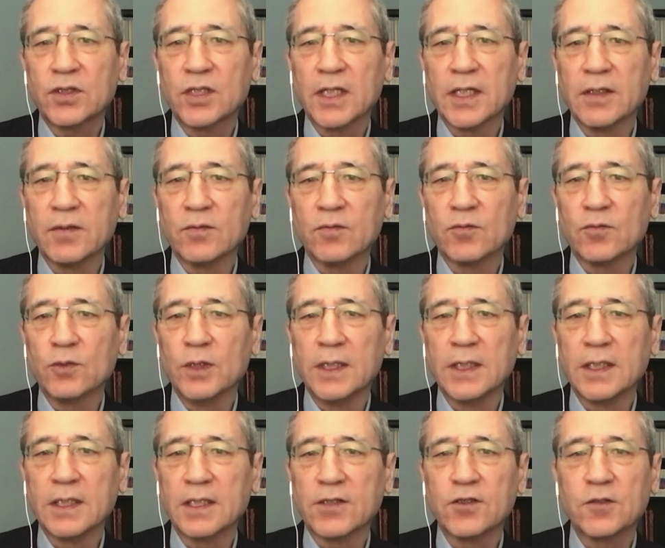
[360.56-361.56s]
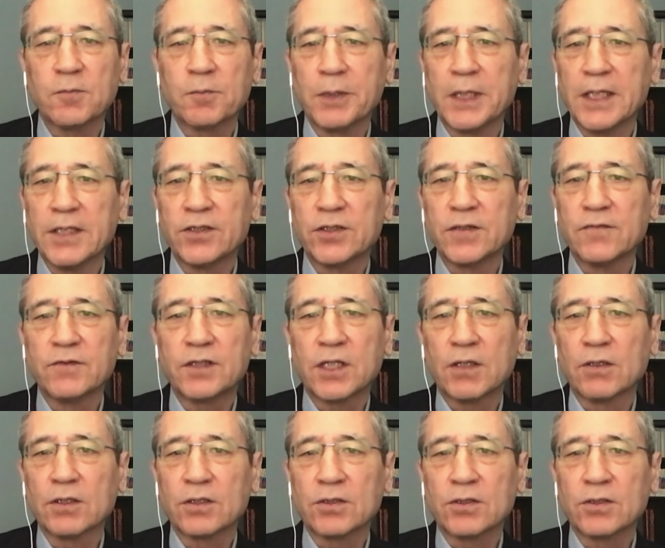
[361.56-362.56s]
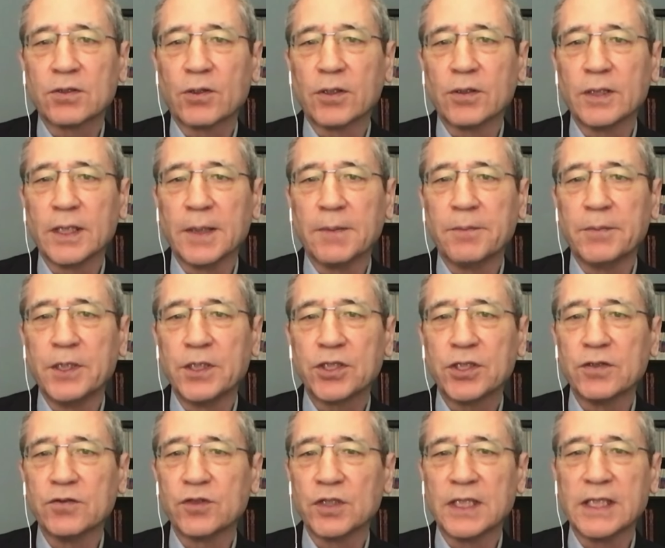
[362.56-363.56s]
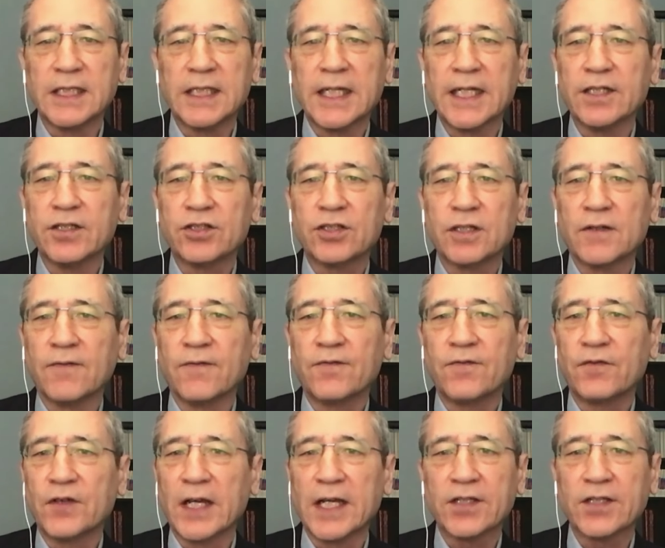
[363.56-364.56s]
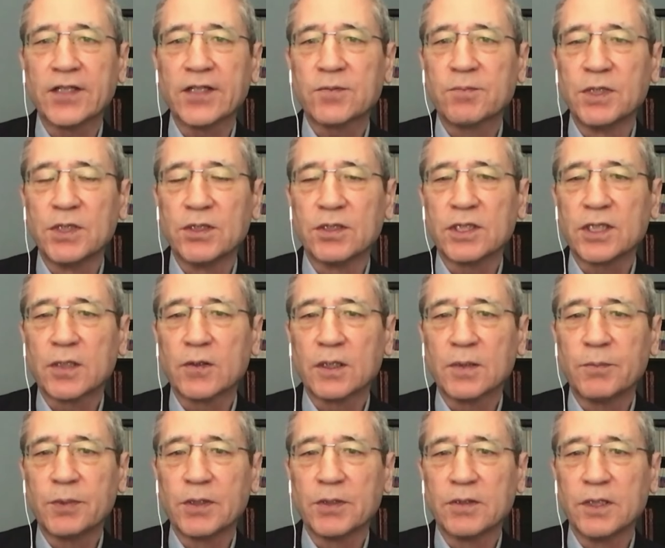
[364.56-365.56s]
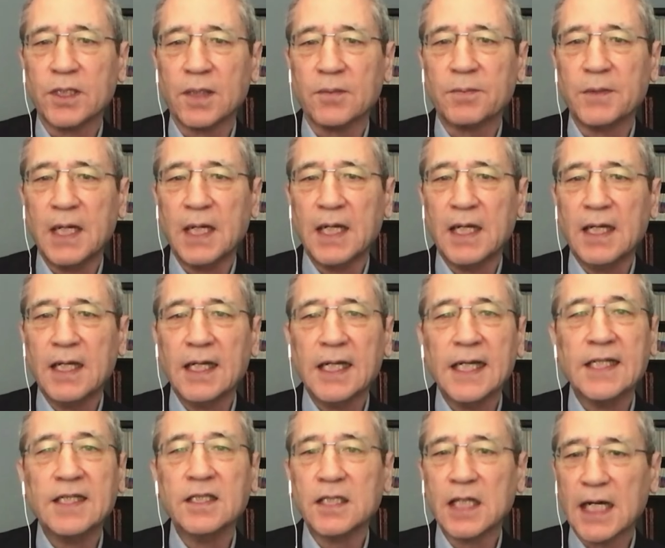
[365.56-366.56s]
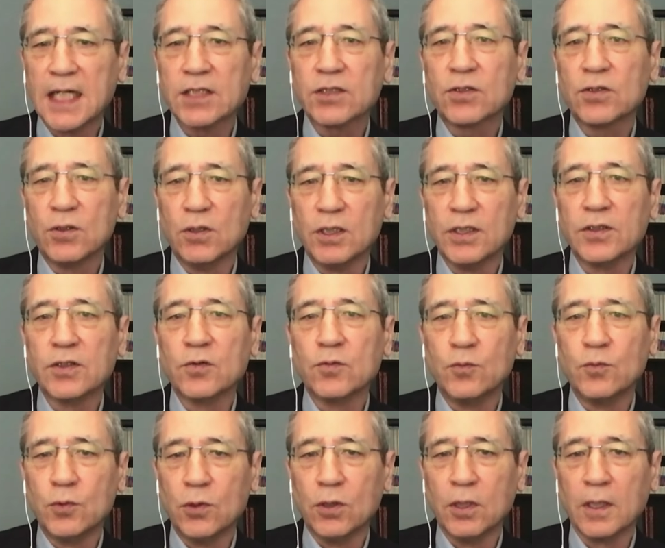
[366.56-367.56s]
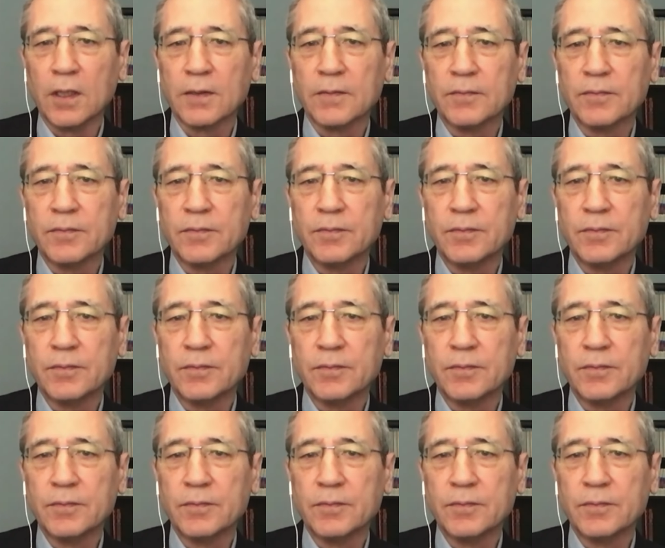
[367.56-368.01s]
state with expansive territorial ambitions engaged in fast military buildup and not gone to war.